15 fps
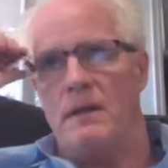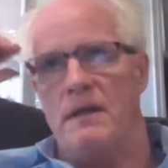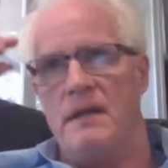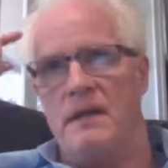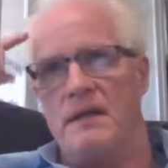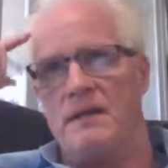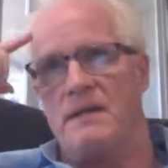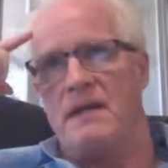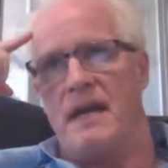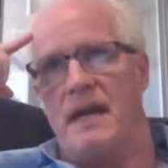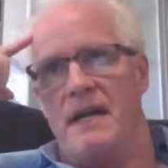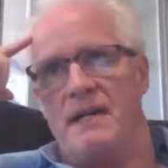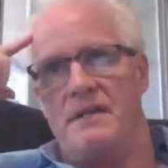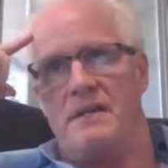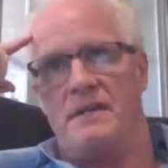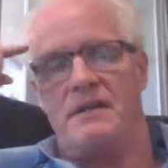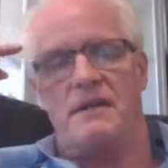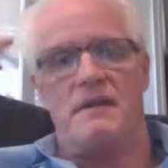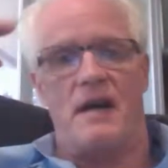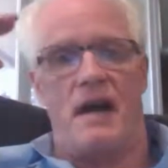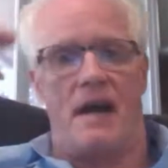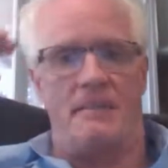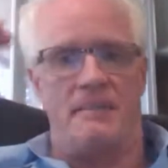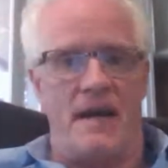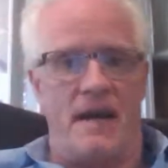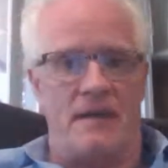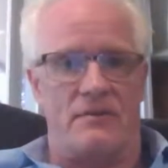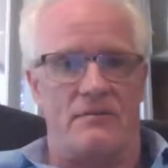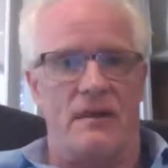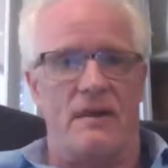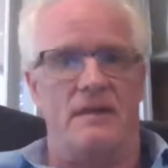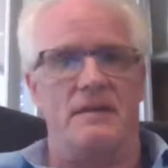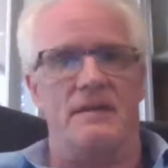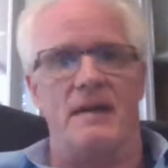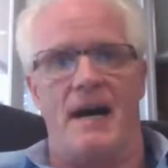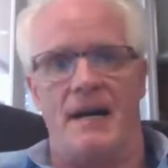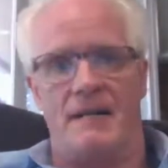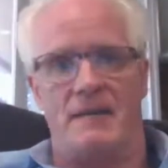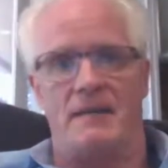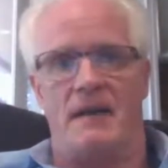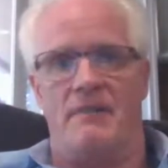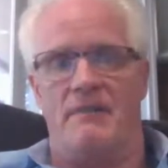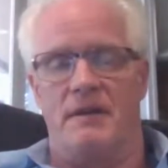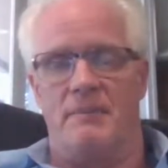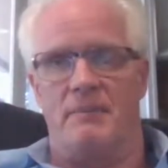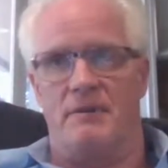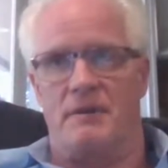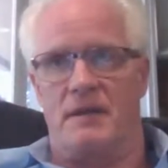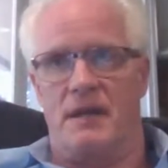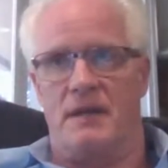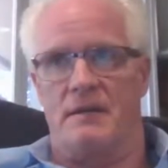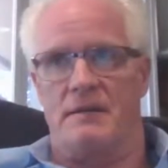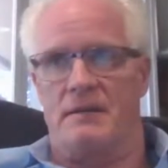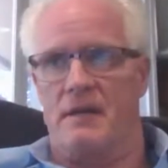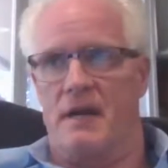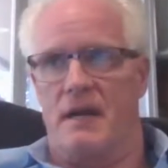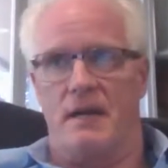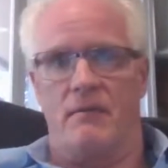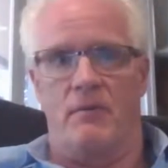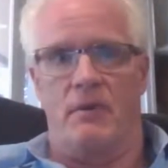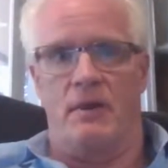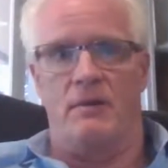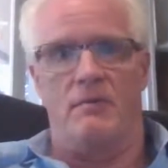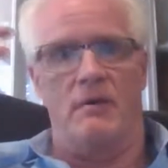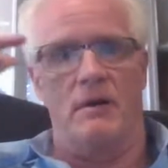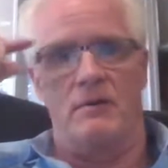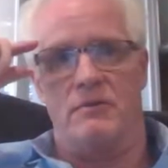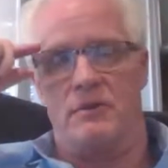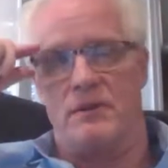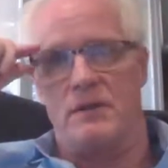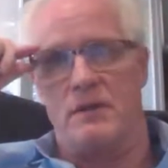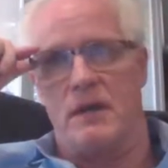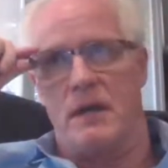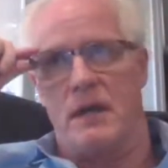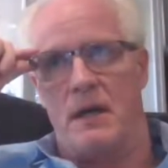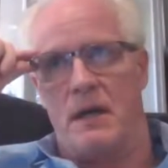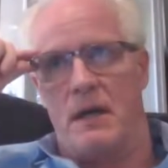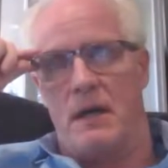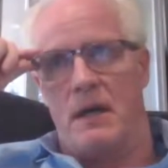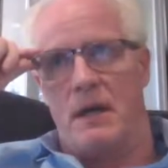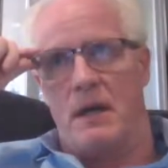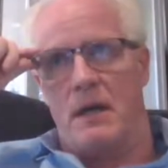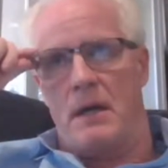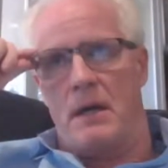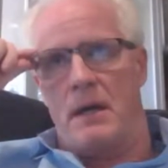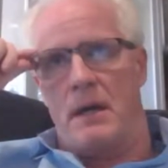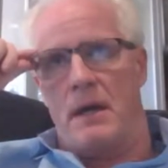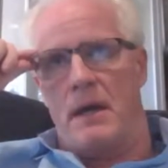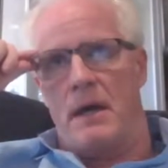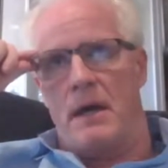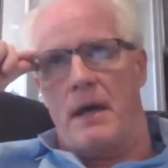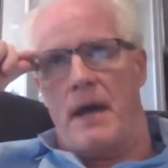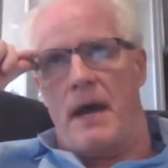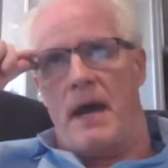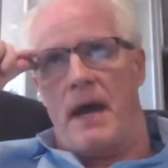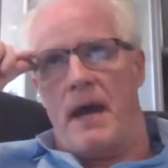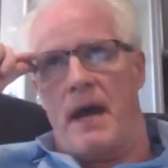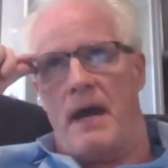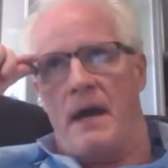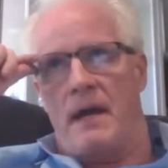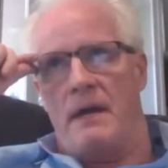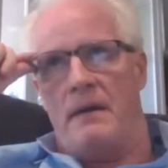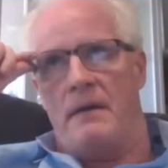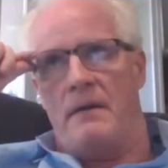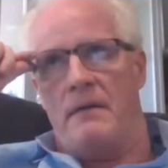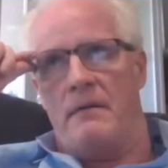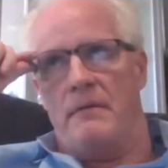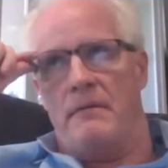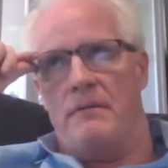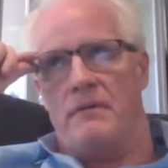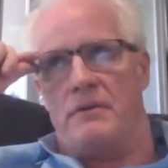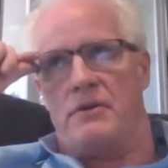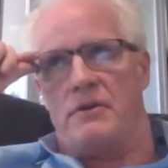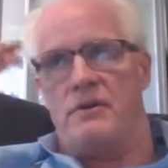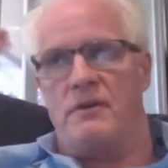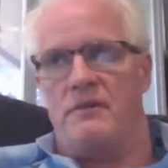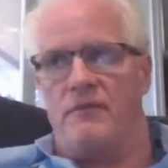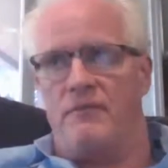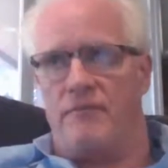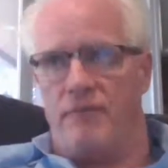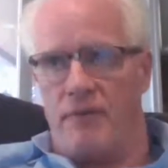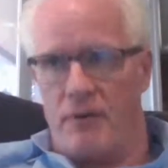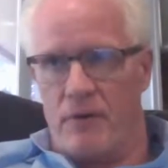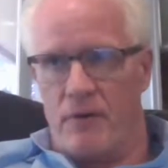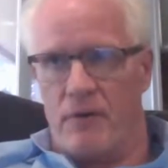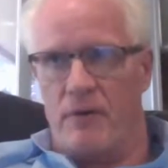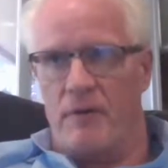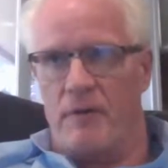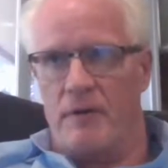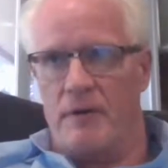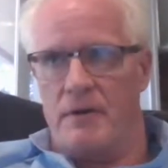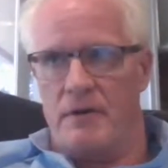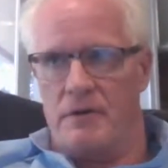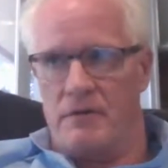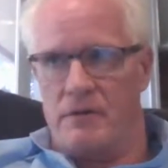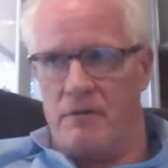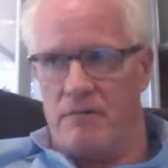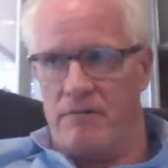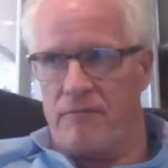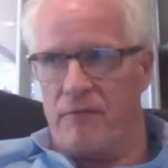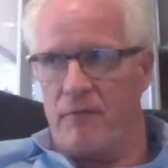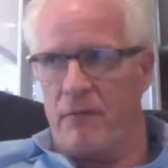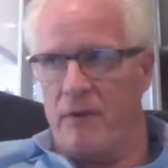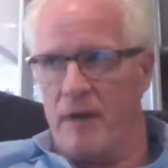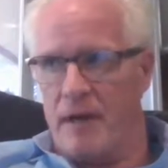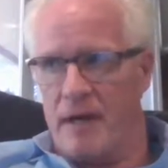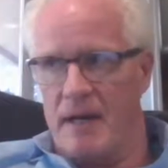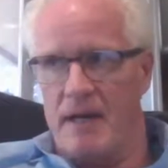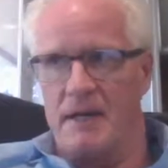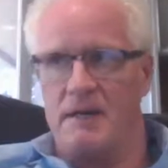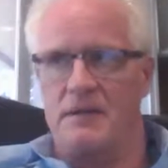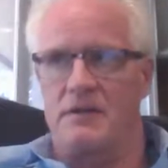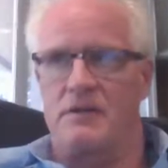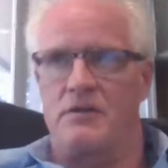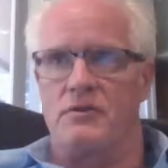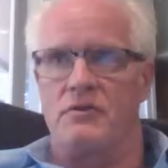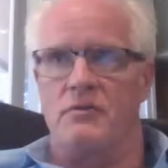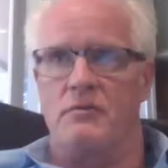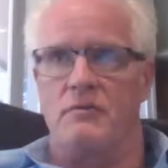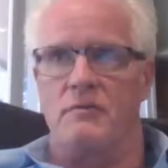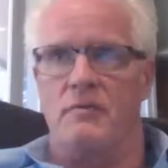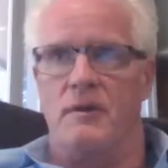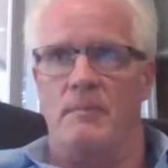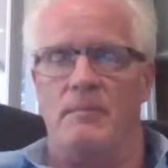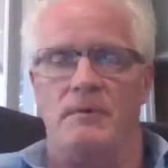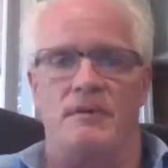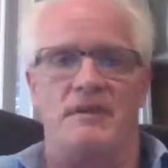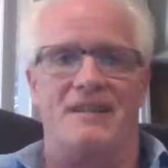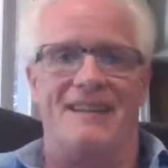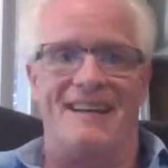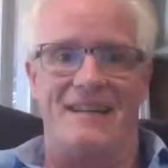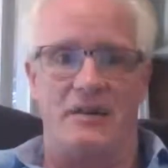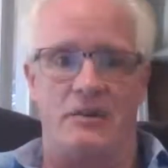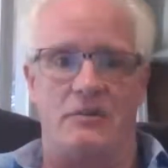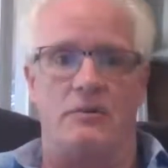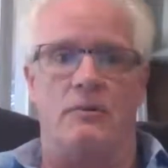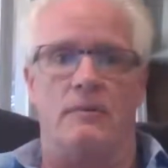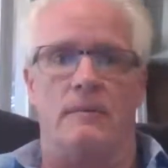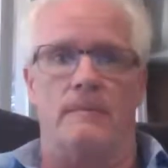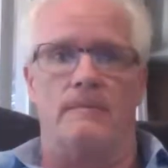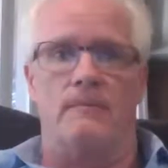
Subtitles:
These days, the top tax rate is not 70%. It's not anywhere close. And to defer, you're deferring into the potential